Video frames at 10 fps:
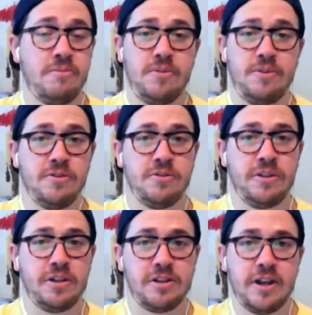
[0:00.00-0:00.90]
the only
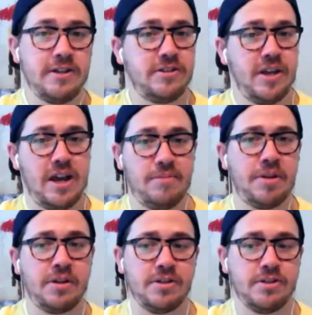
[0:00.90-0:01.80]
thing that I see
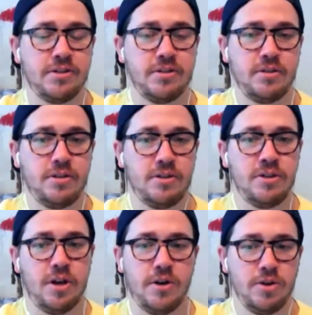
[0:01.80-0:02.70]
happening is
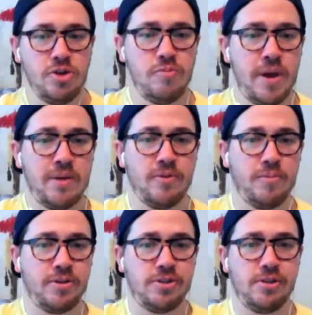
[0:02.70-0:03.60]
you know you pay up for
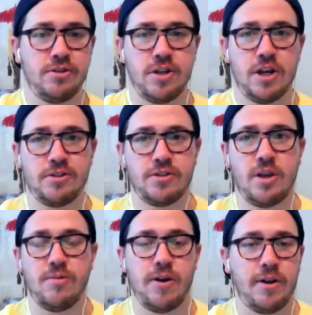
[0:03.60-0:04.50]
pitching, these guys slide
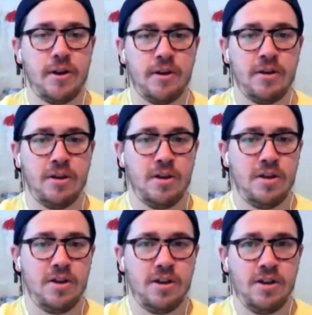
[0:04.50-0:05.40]
right in.
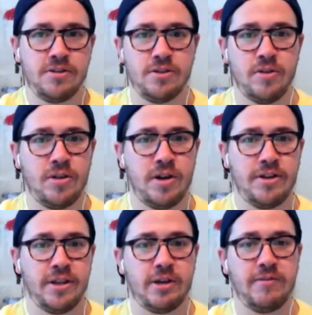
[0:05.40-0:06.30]
So I
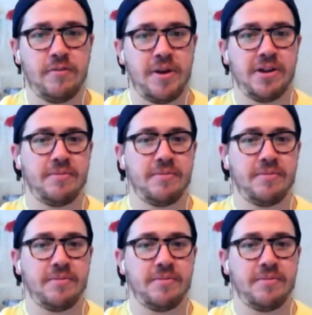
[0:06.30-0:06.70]
think if you're paying up